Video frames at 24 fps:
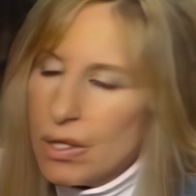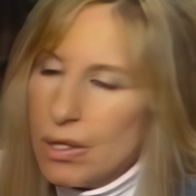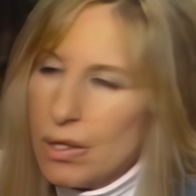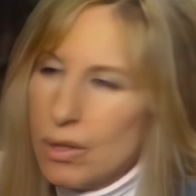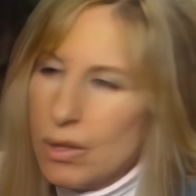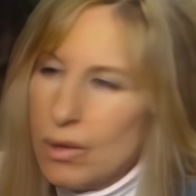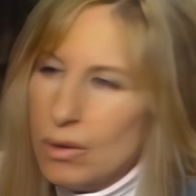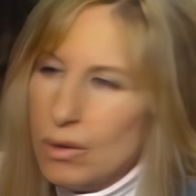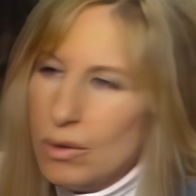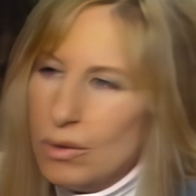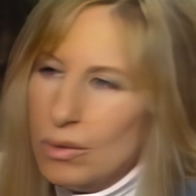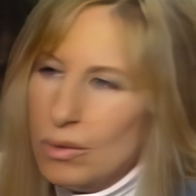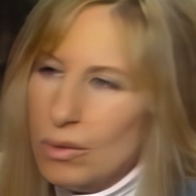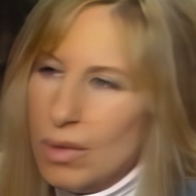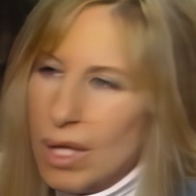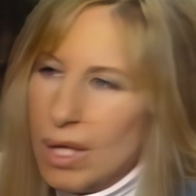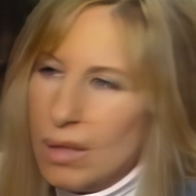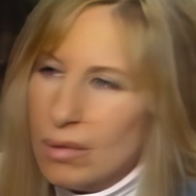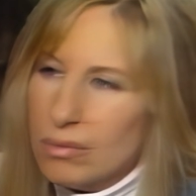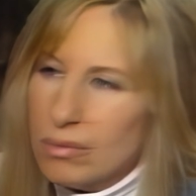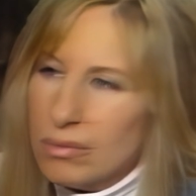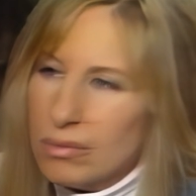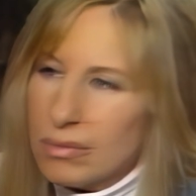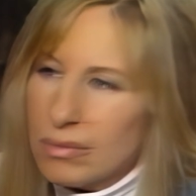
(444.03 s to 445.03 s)
to
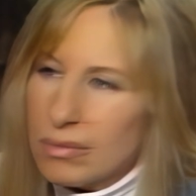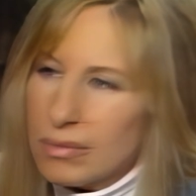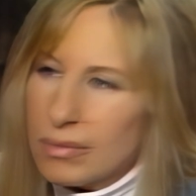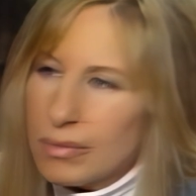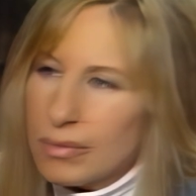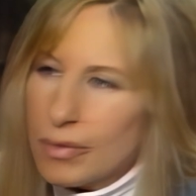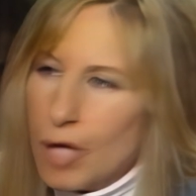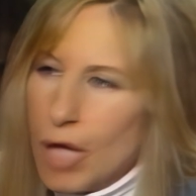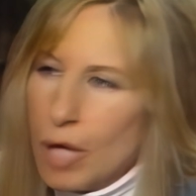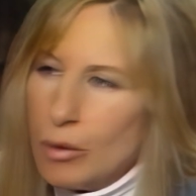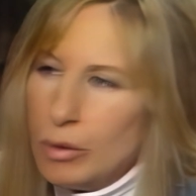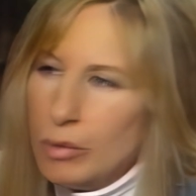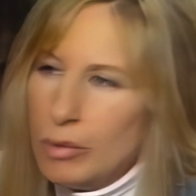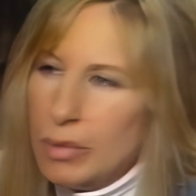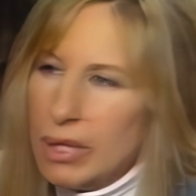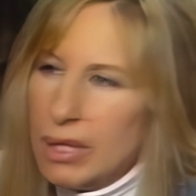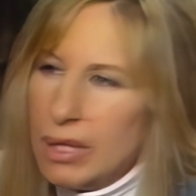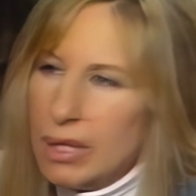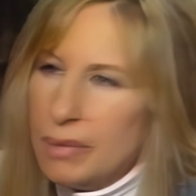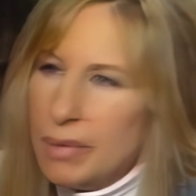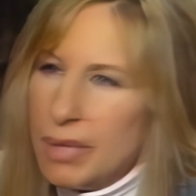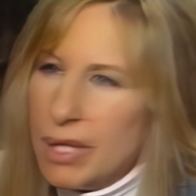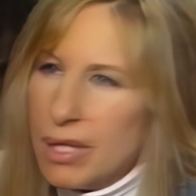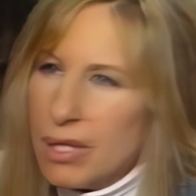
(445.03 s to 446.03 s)
um,
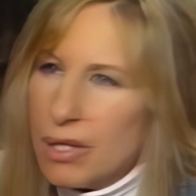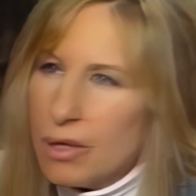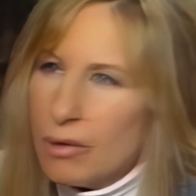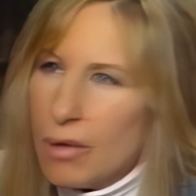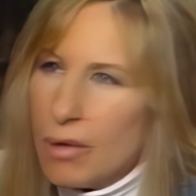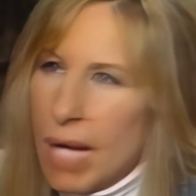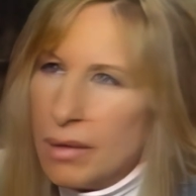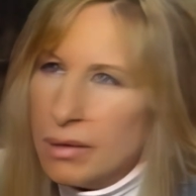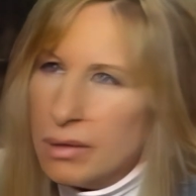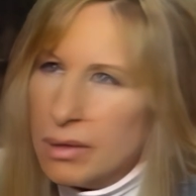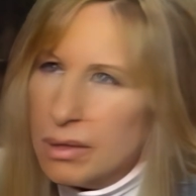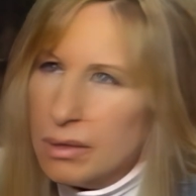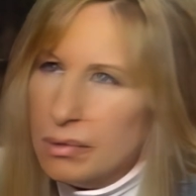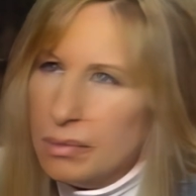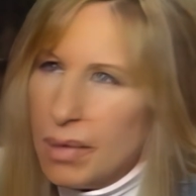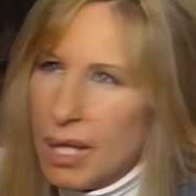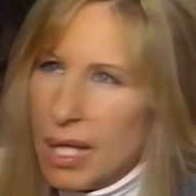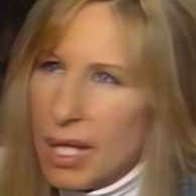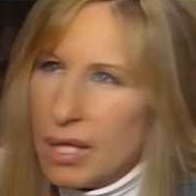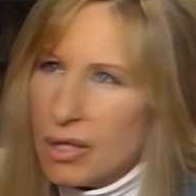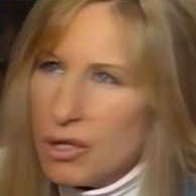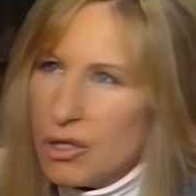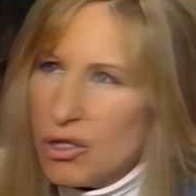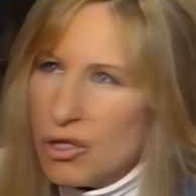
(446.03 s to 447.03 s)
probably be surrounded
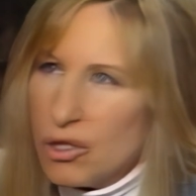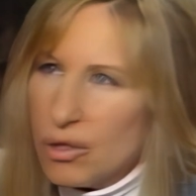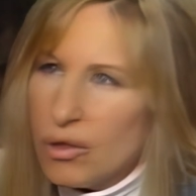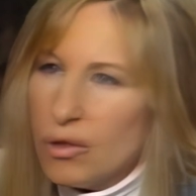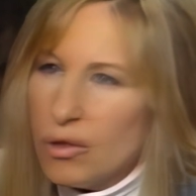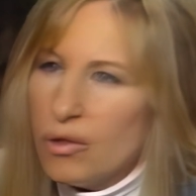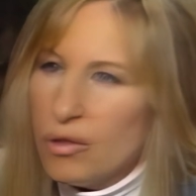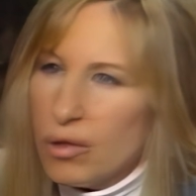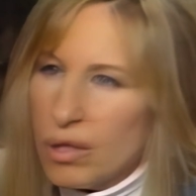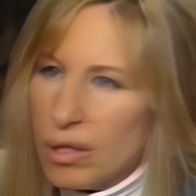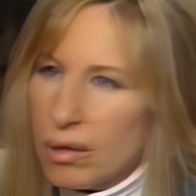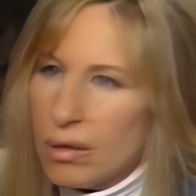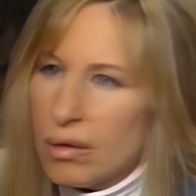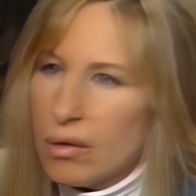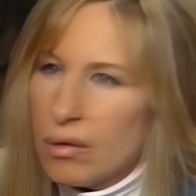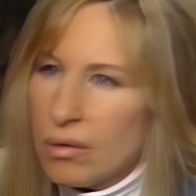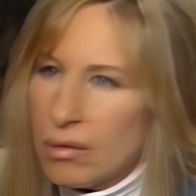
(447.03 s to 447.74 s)
by children